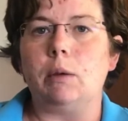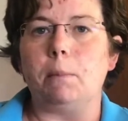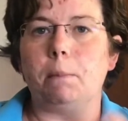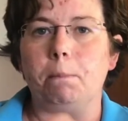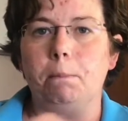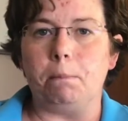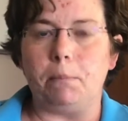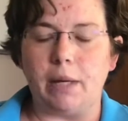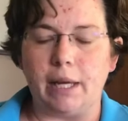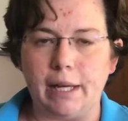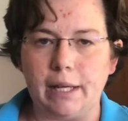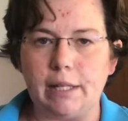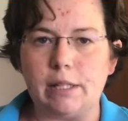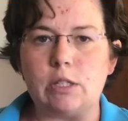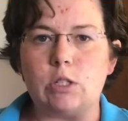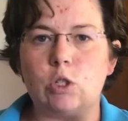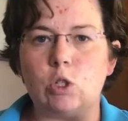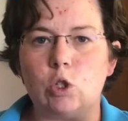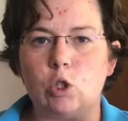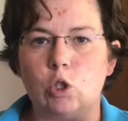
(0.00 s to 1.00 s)

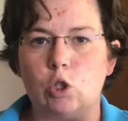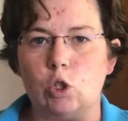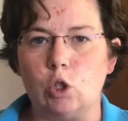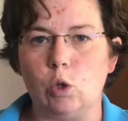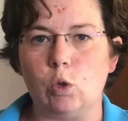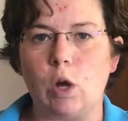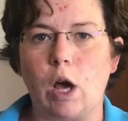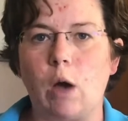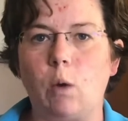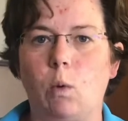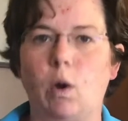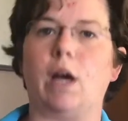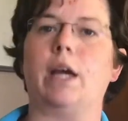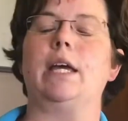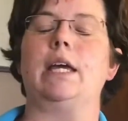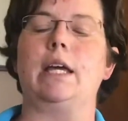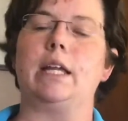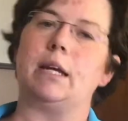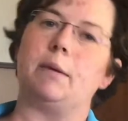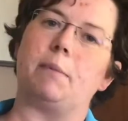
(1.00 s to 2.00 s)
Beans do not want
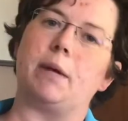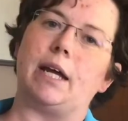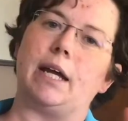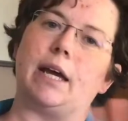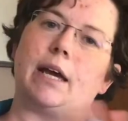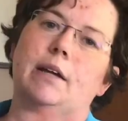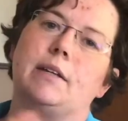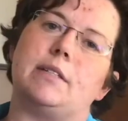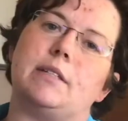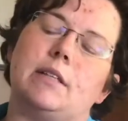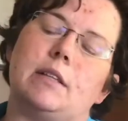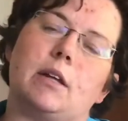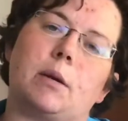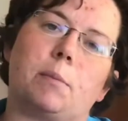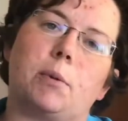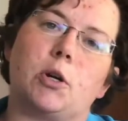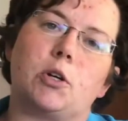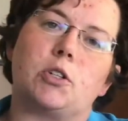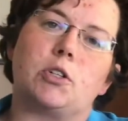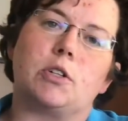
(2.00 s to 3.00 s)
anybody else in their
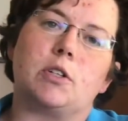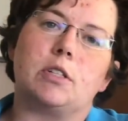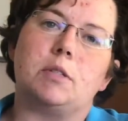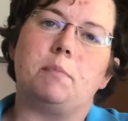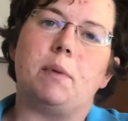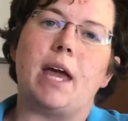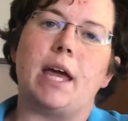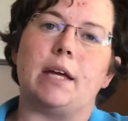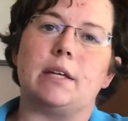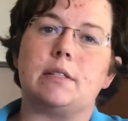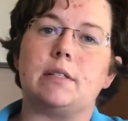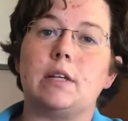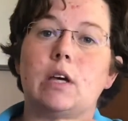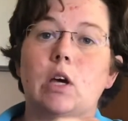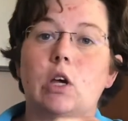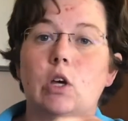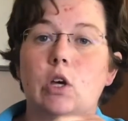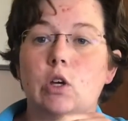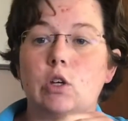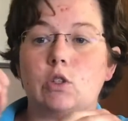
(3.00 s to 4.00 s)
personal space.
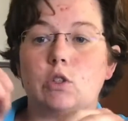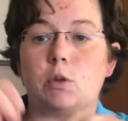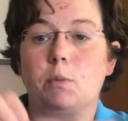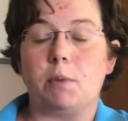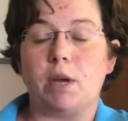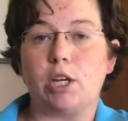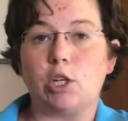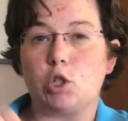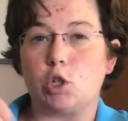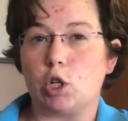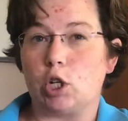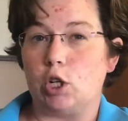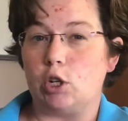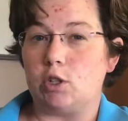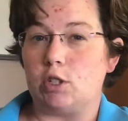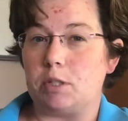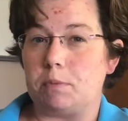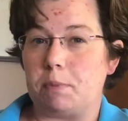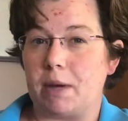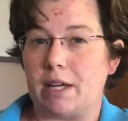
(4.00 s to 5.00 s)
So make sure you
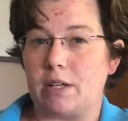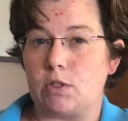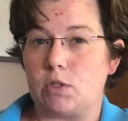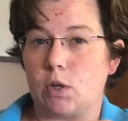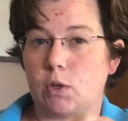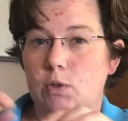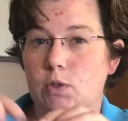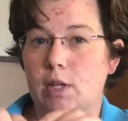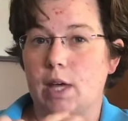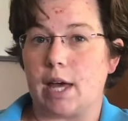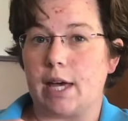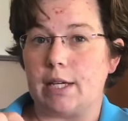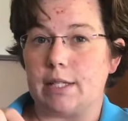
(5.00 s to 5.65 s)
space those guys